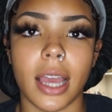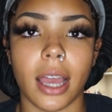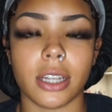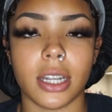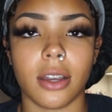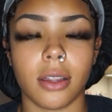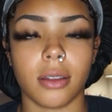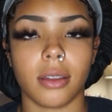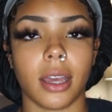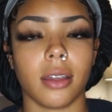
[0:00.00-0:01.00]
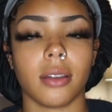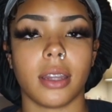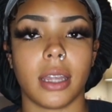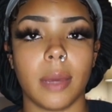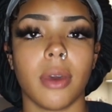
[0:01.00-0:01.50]
actually, they,
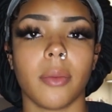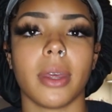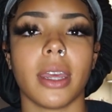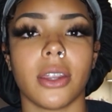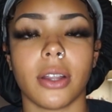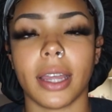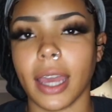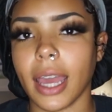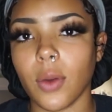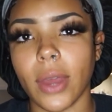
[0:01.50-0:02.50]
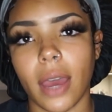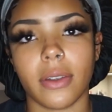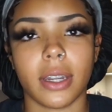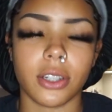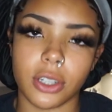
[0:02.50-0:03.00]
they email me and they're like, hey, we have
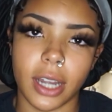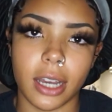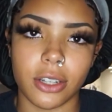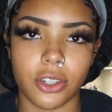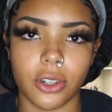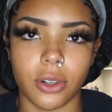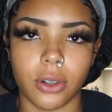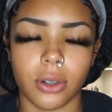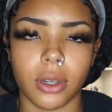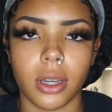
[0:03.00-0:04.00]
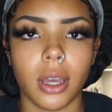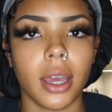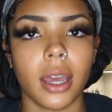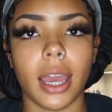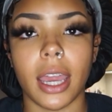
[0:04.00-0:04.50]
an international
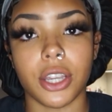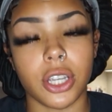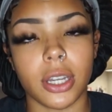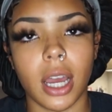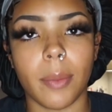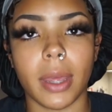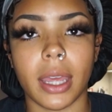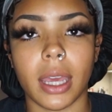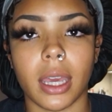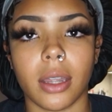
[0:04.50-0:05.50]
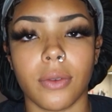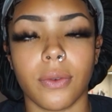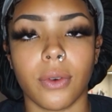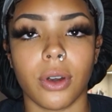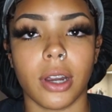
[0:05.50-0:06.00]
agent coming in
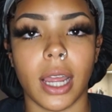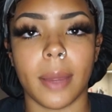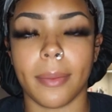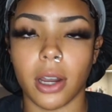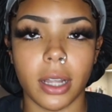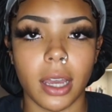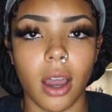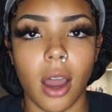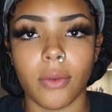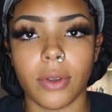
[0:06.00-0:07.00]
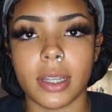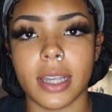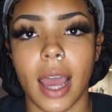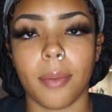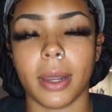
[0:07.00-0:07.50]
for a modeling conference
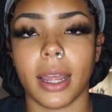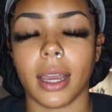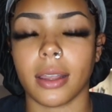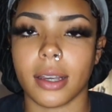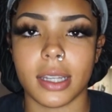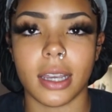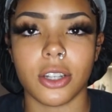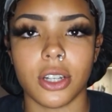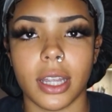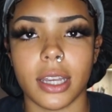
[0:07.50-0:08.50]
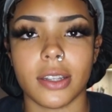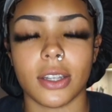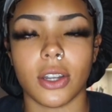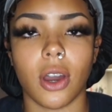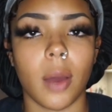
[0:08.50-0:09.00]
happening in Los Angeles, you
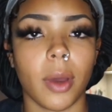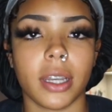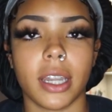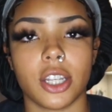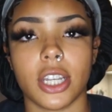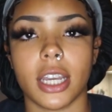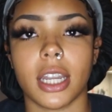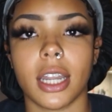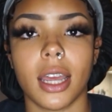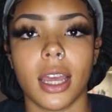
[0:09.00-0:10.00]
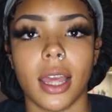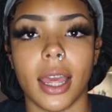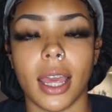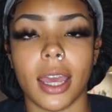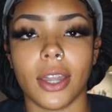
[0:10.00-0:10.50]
know, come audition
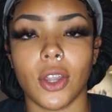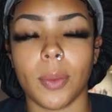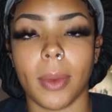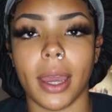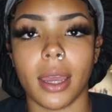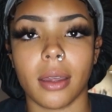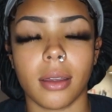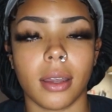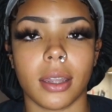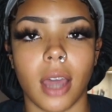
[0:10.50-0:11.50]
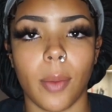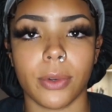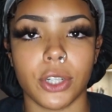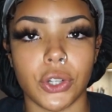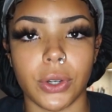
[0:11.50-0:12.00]
and you might get the
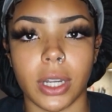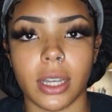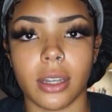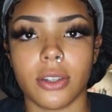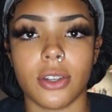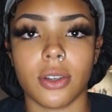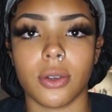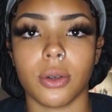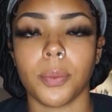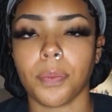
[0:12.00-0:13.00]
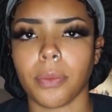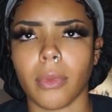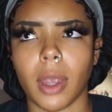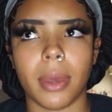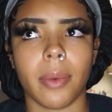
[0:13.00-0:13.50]
opportunity to
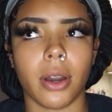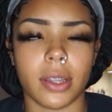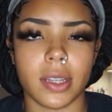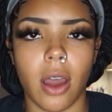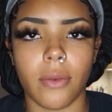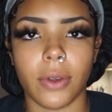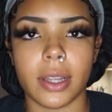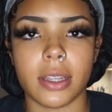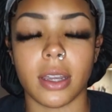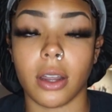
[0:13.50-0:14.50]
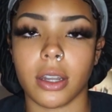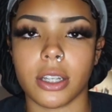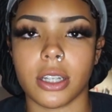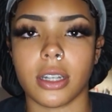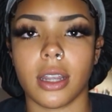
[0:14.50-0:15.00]
be part of this conference and
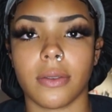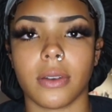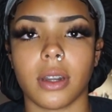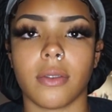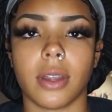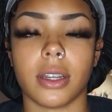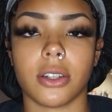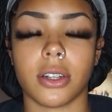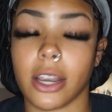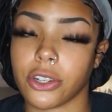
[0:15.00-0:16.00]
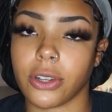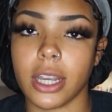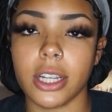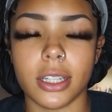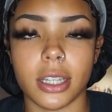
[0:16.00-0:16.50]
audition in front of international
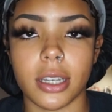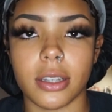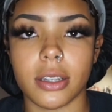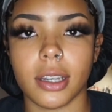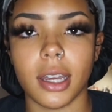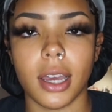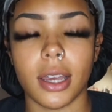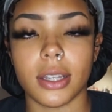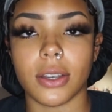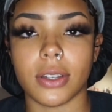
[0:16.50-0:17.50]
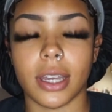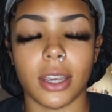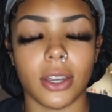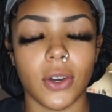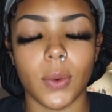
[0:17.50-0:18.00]
agencies. So I was like,
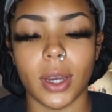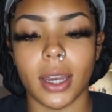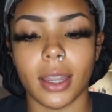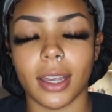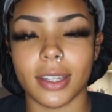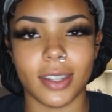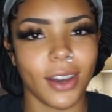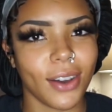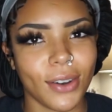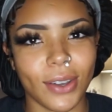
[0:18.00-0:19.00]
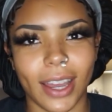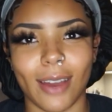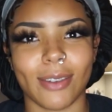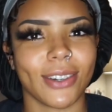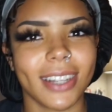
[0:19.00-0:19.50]
you know what, let's go. Like,
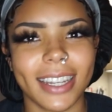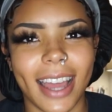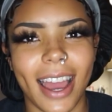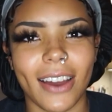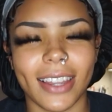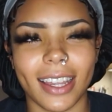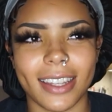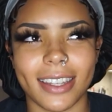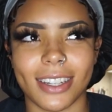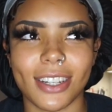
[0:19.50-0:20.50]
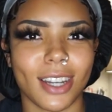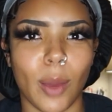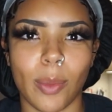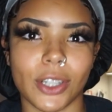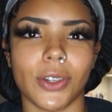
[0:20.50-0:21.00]
I'm totally down. Like, it's such a good
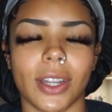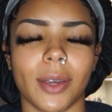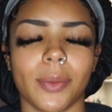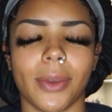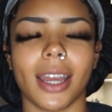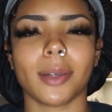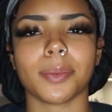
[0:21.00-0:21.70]
opportunity, right?